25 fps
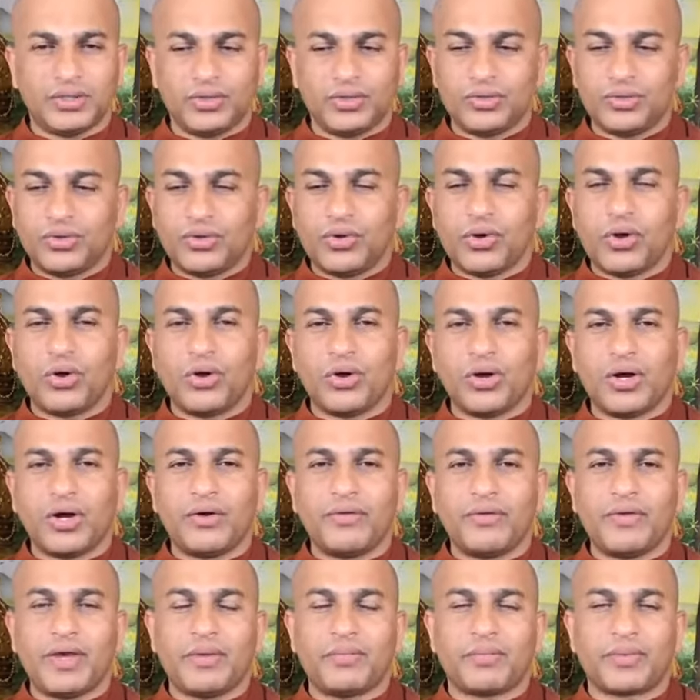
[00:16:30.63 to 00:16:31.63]
You go
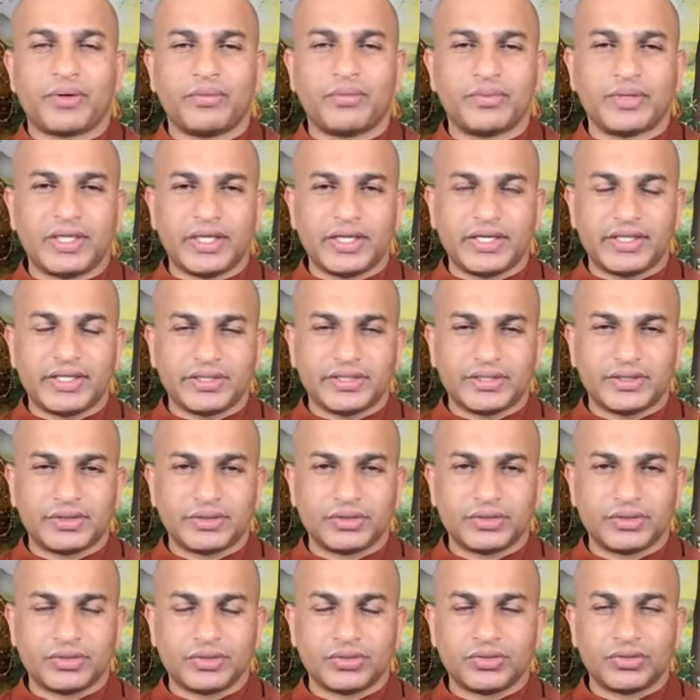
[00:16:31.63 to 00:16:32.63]
away from things.
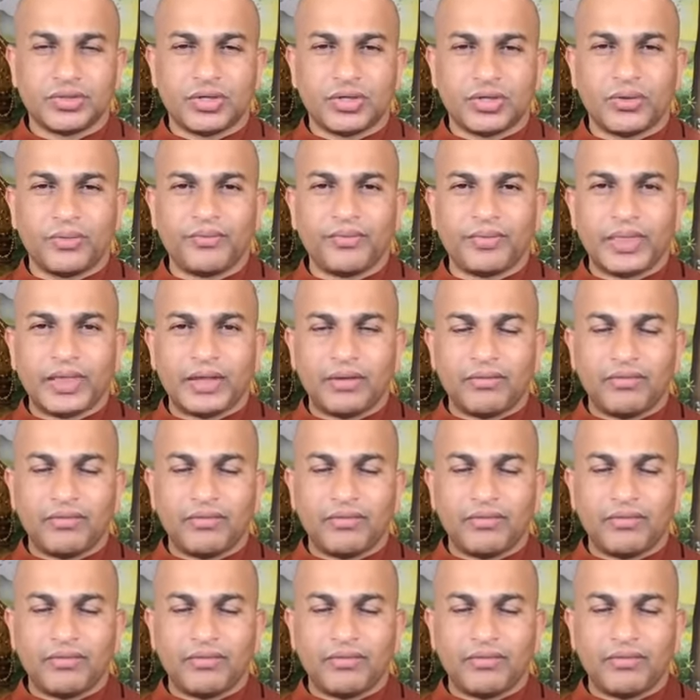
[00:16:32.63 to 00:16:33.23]
So